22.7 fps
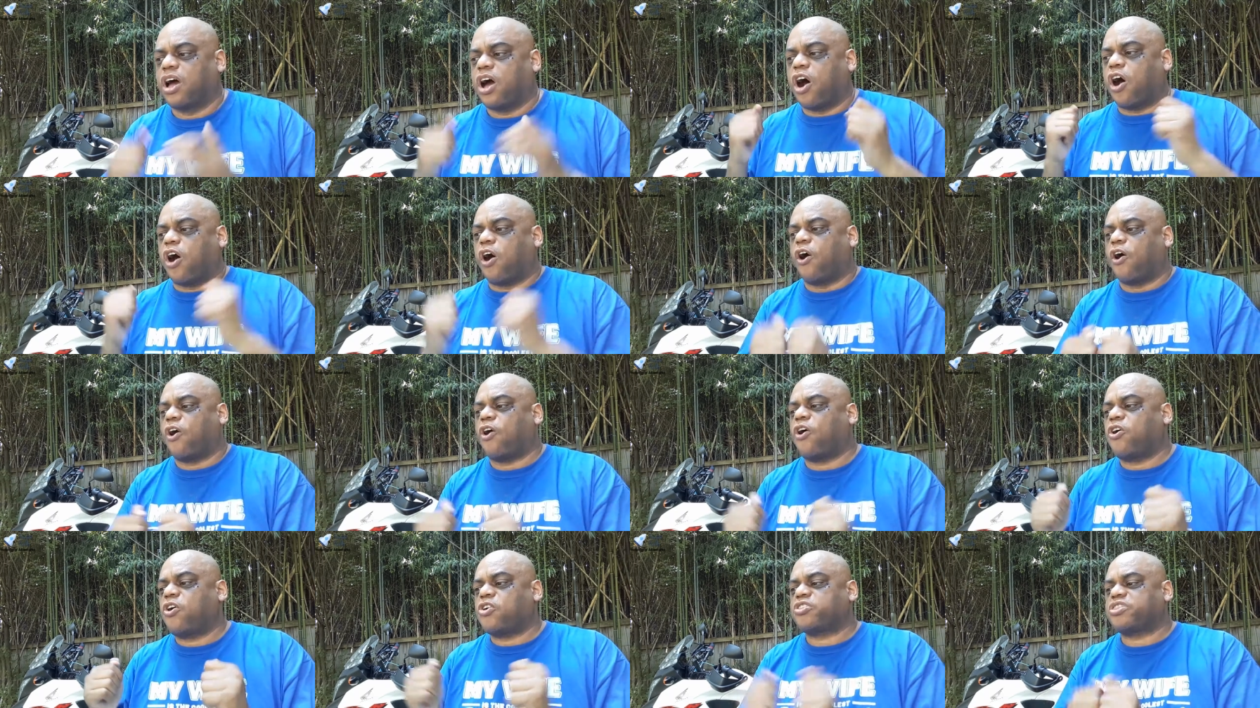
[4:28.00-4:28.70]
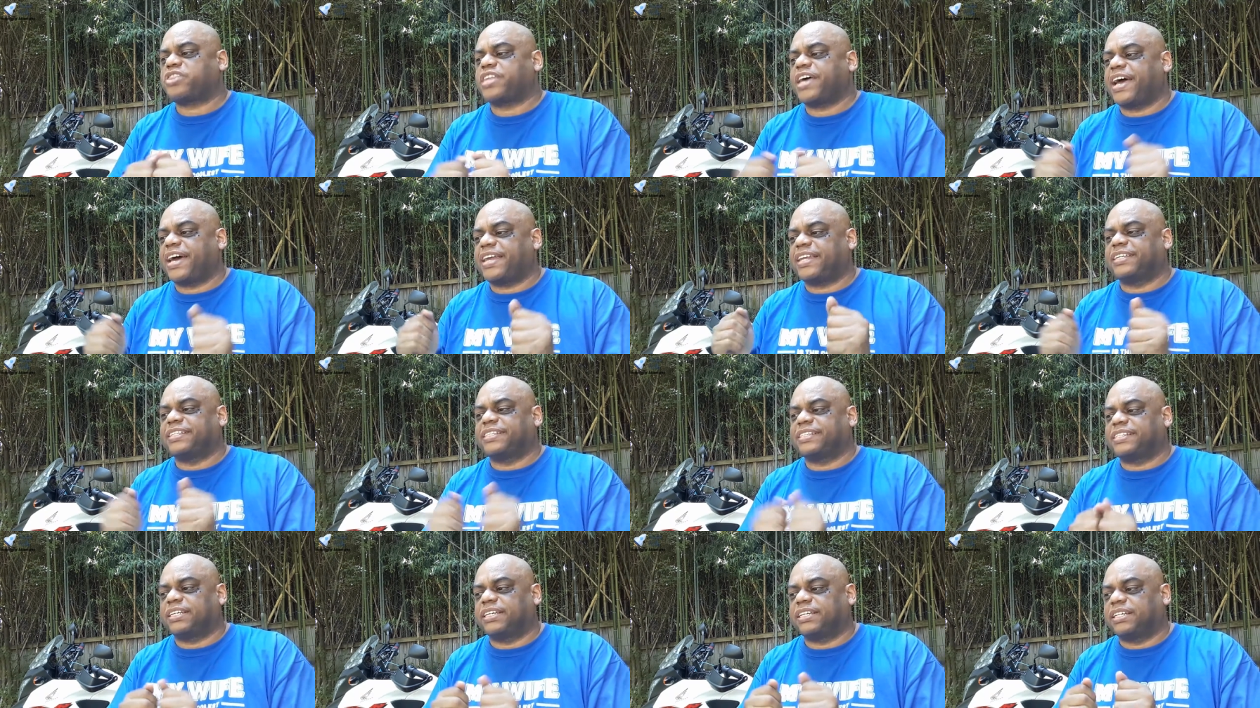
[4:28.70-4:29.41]
All that
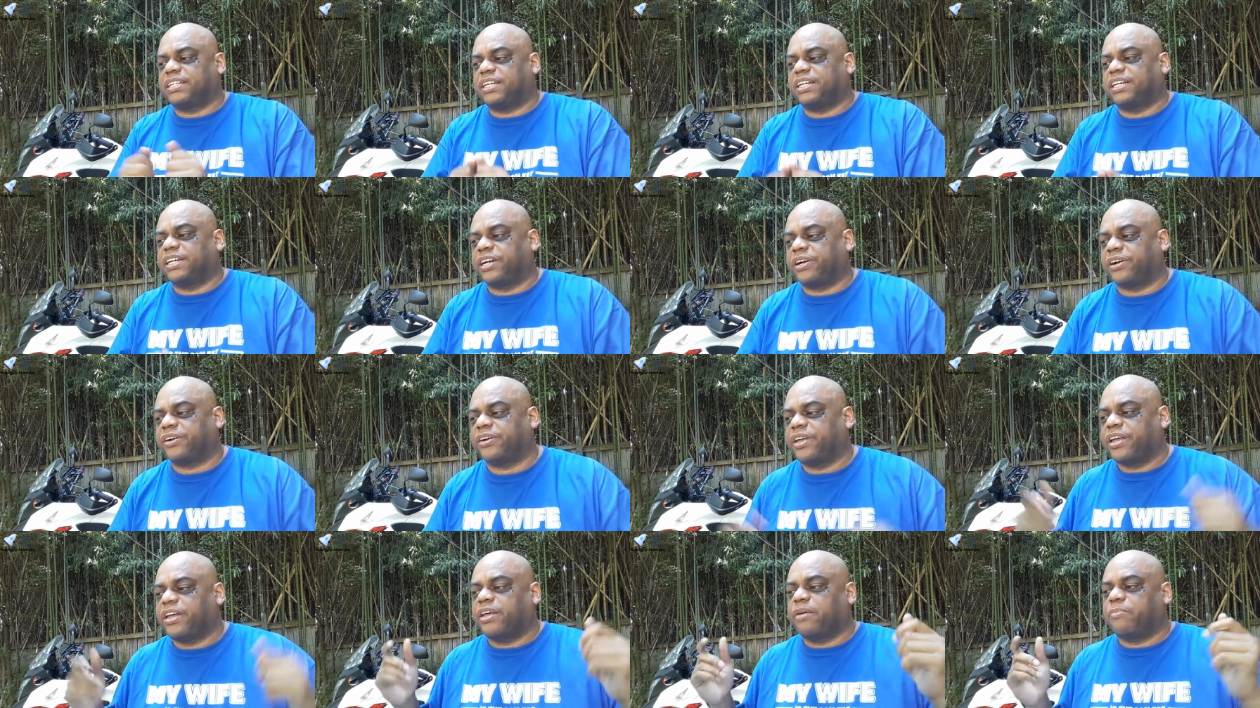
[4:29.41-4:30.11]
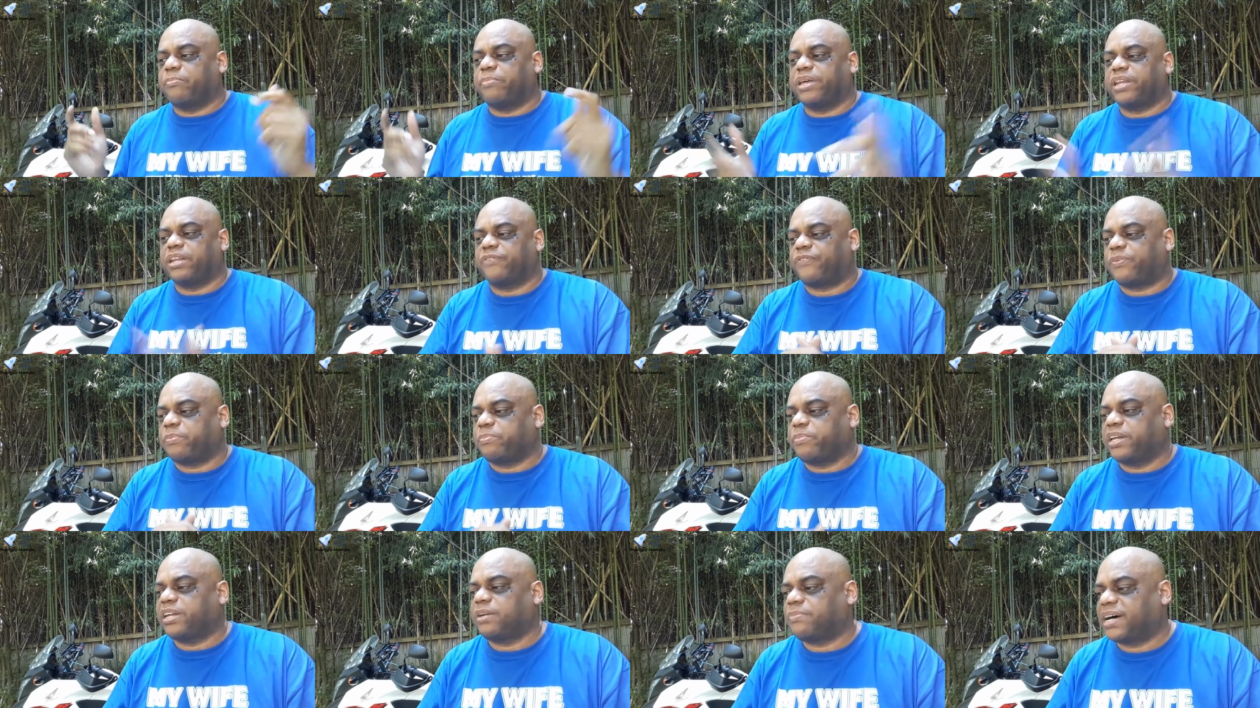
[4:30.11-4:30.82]
is in here. Minim
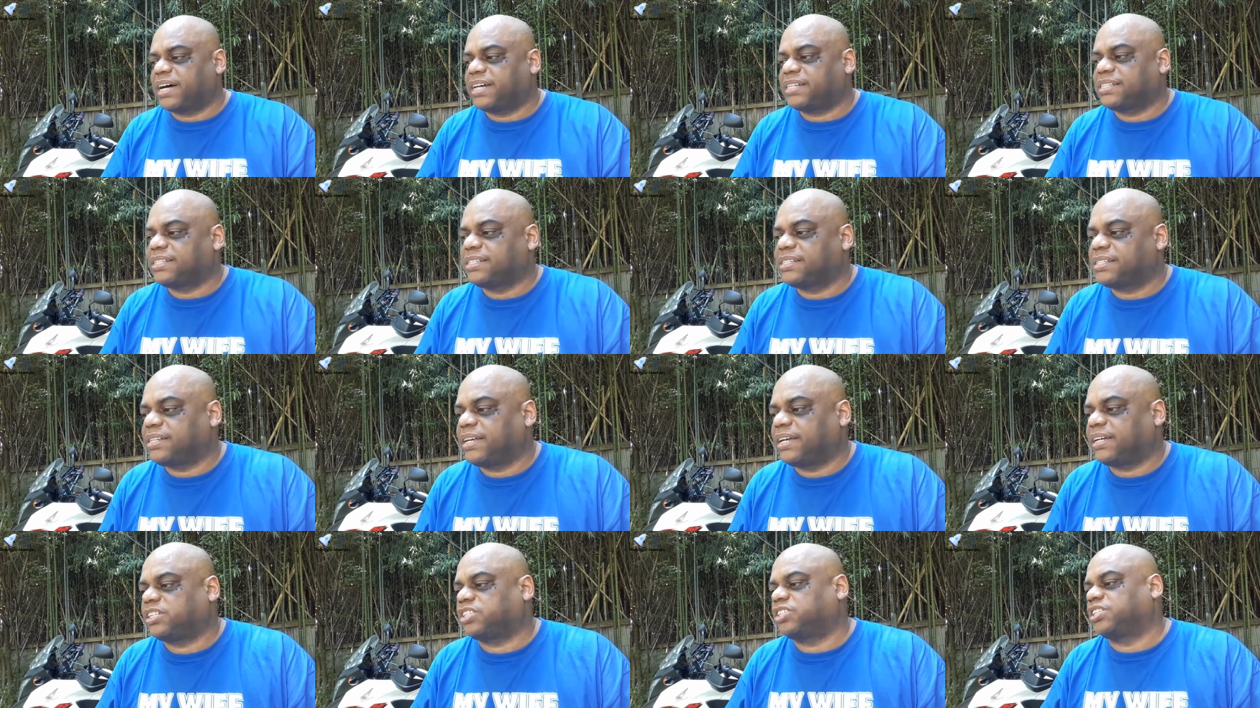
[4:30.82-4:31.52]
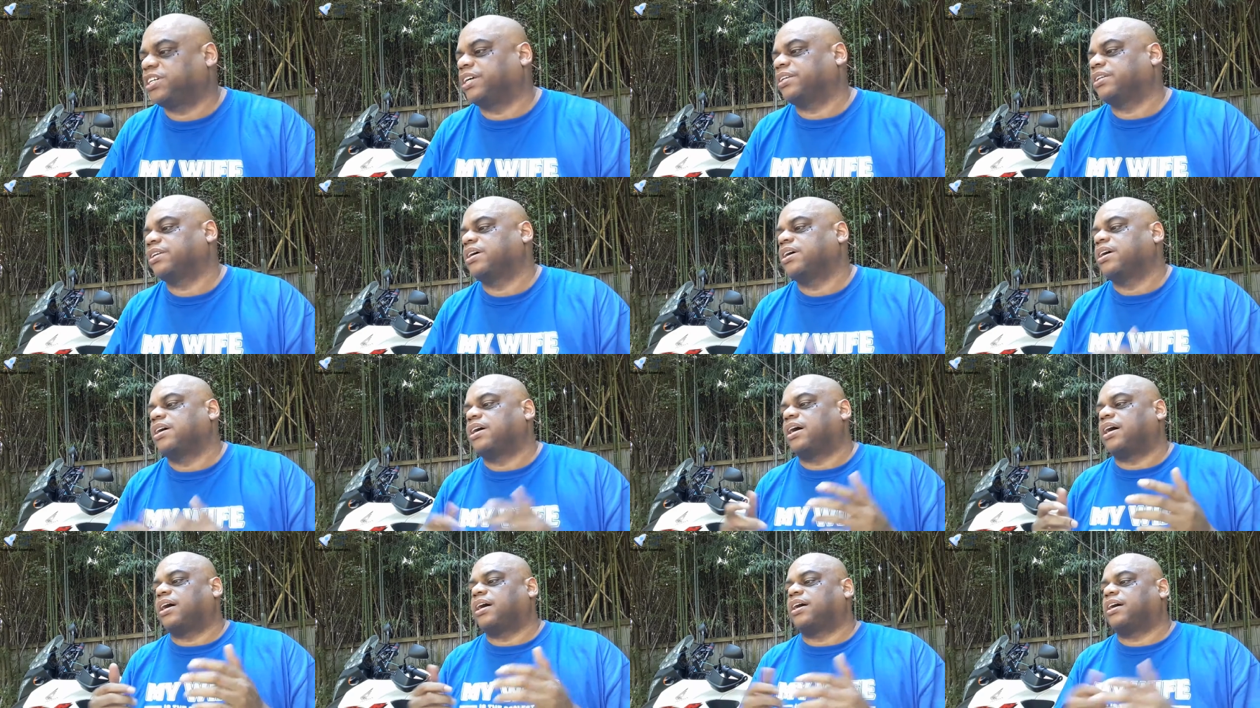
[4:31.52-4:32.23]
minimizing stiction,
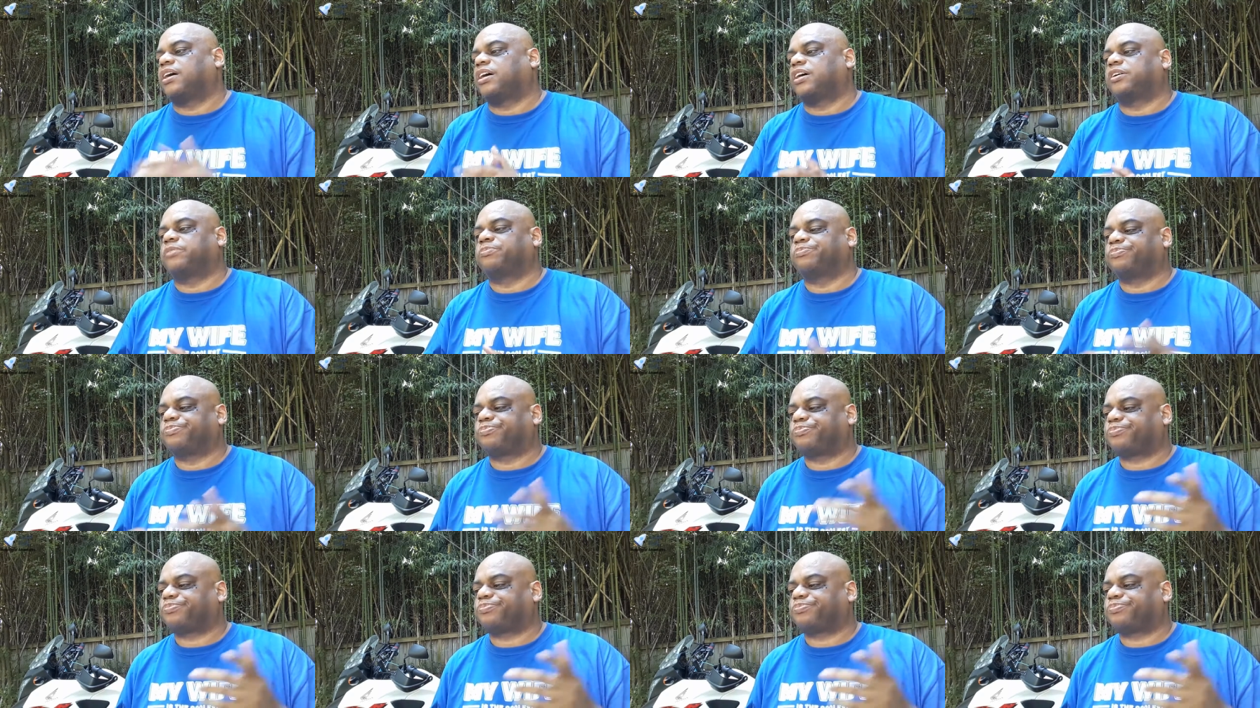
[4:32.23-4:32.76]
um,